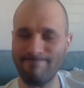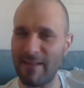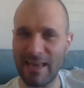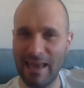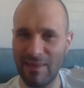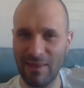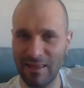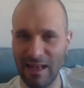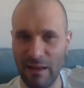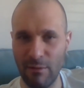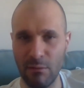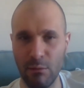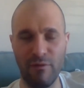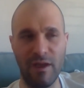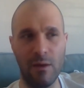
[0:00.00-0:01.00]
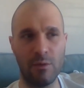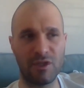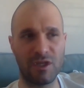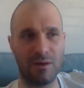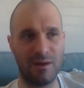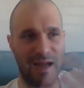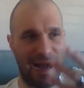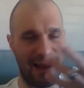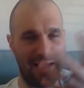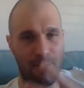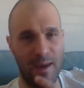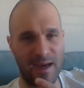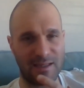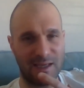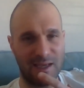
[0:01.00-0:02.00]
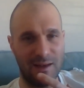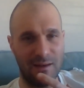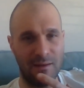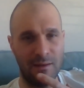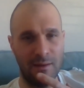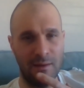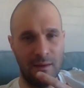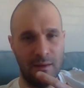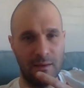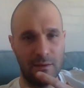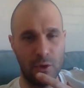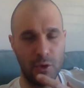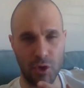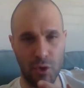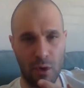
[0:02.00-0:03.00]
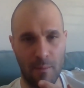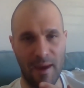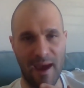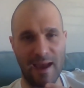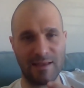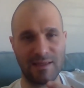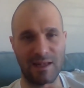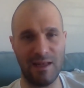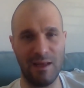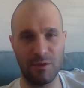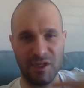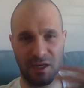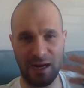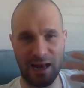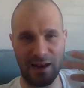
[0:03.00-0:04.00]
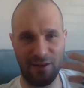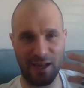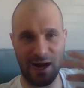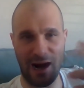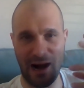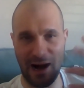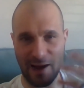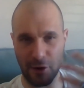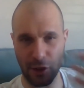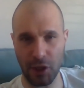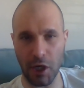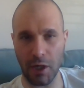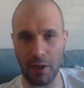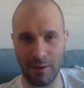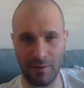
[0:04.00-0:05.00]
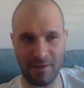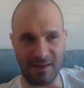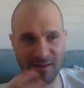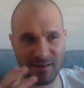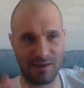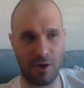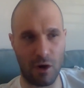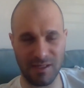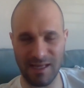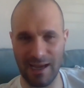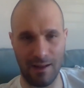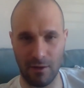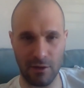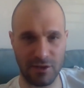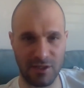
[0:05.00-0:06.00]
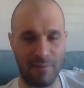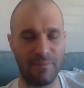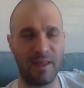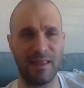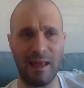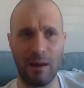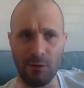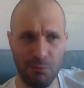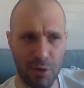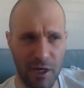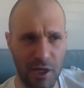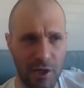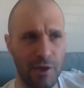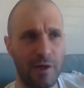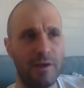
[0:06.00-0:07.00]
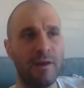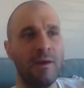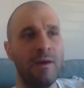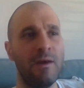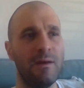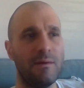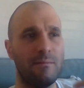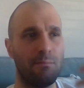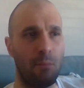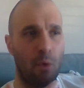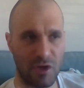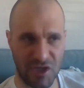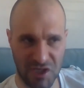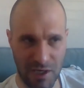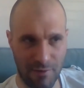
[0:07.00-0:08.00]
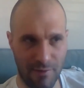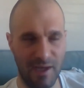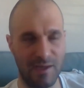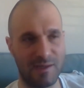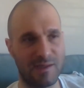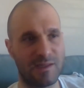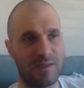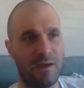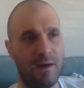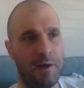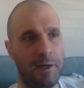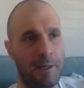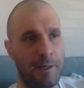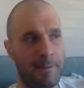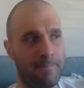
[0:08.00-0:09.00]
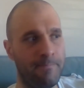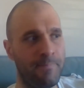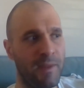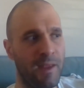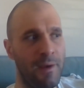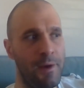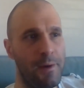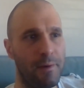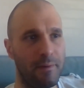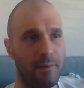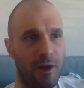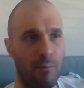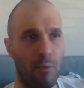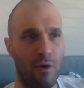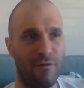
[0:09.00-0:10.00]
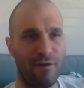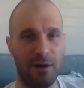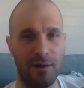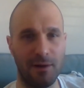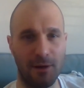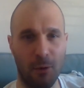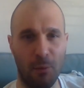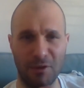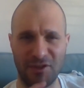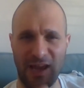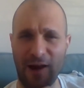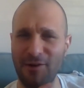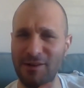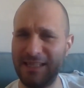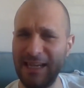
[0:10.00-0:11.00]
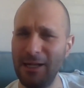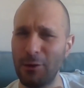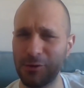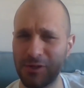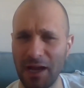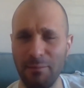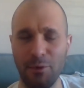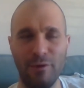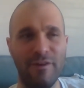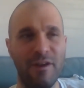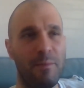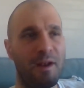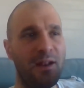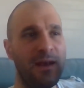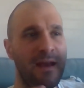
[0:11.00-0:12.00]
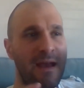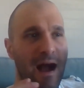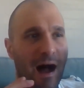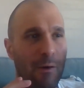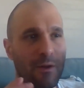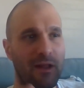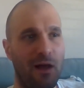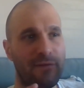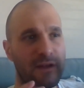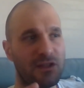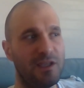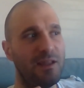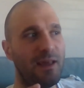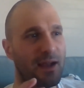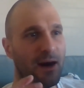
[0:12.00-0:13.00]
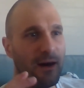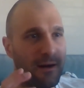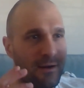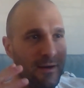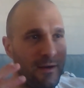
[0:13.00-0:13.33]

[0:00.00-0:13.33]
I can't think of the name of the movie. It was a guy in a Mexican luchador mask, and he was like, kind of like a hired gun in this cartel or something. That was pretty good. More serious. Um, you know, more of a almost Tarantino type movie. But I would love to see like a